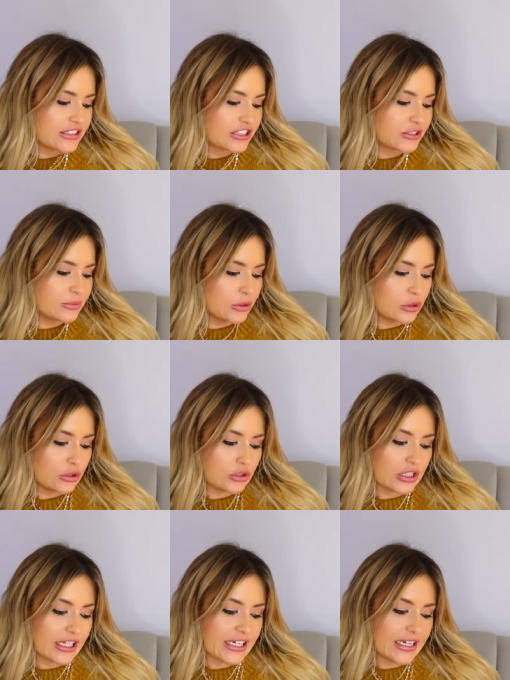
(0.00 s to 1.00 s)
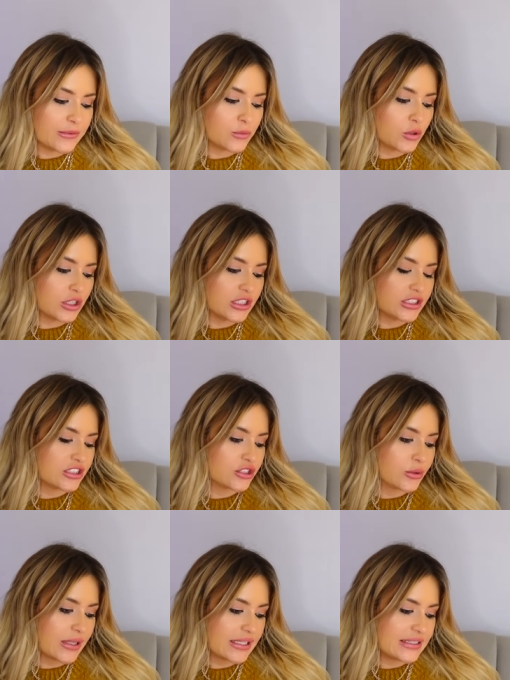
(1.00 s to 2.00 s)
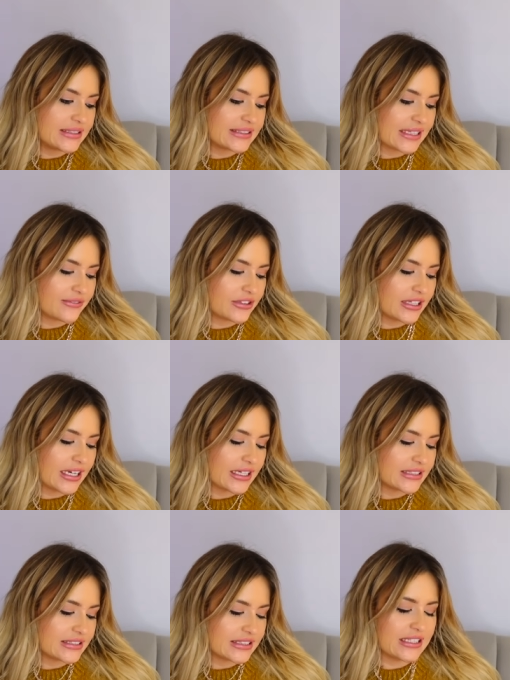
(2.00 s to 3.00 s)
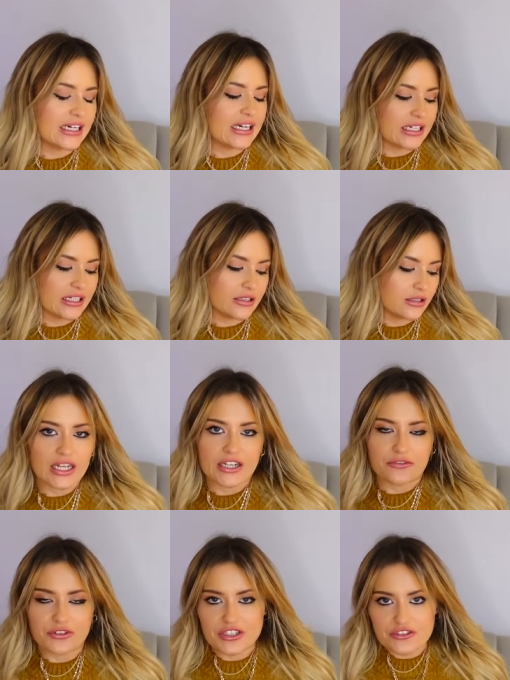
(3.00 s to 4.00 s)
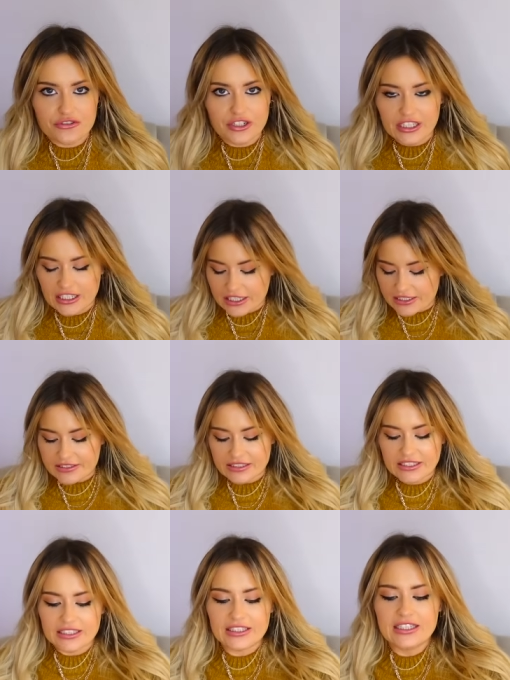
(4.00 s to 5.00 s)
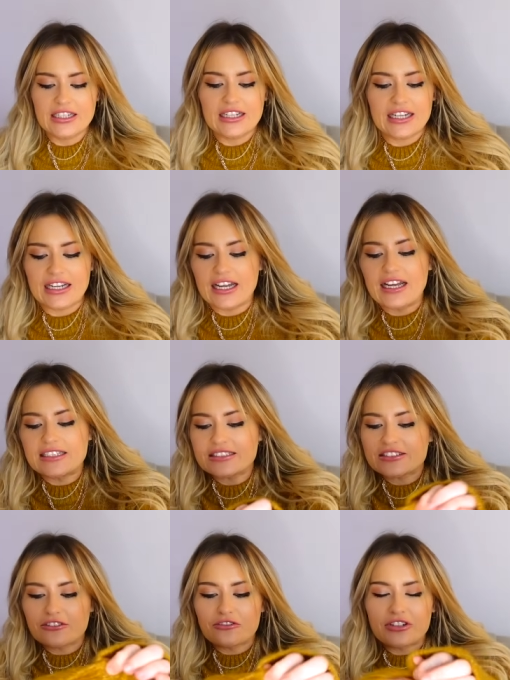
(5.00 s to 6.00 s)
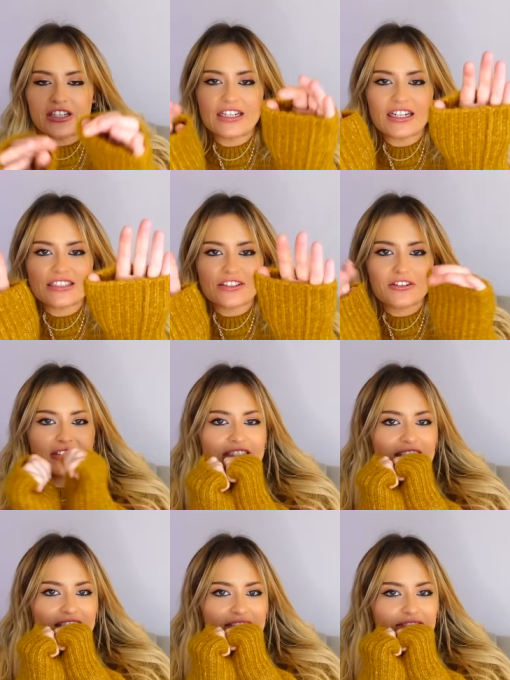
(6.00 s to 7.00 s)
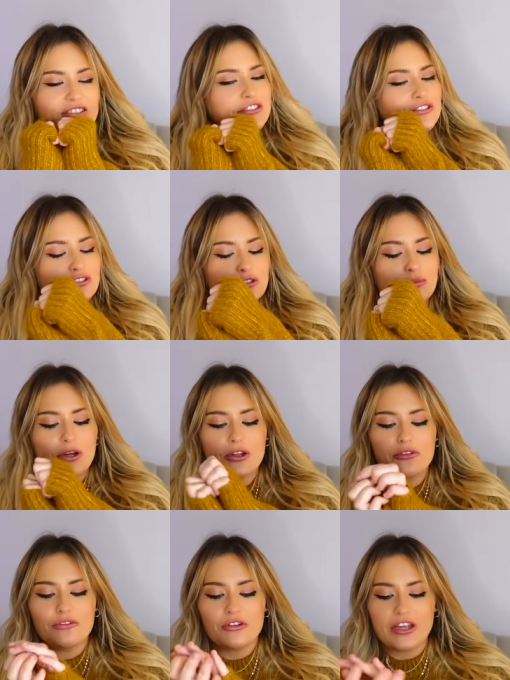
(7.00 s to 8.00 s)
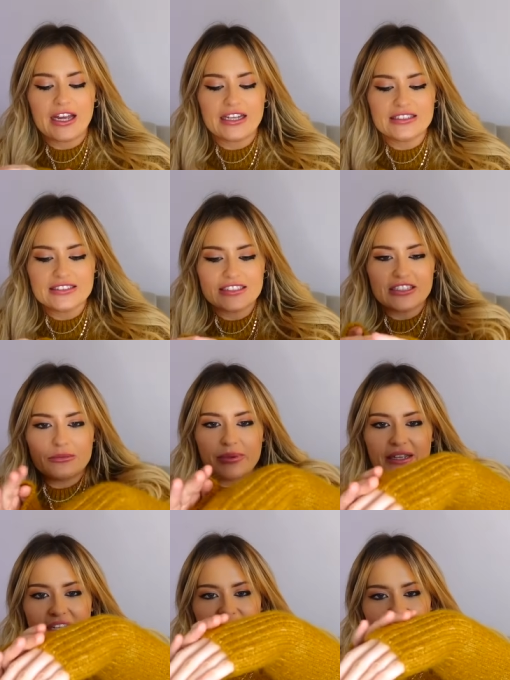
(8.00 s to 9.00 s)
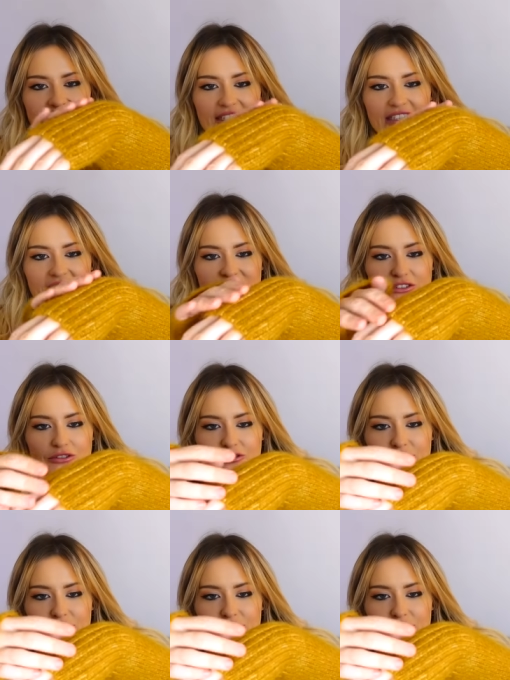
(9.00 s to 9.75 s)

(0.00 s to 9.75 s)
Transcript: small and it was $27.99 and it fits really nicely, and it's got really nice long sleeves that just come over your hands a little bit. It's like that sort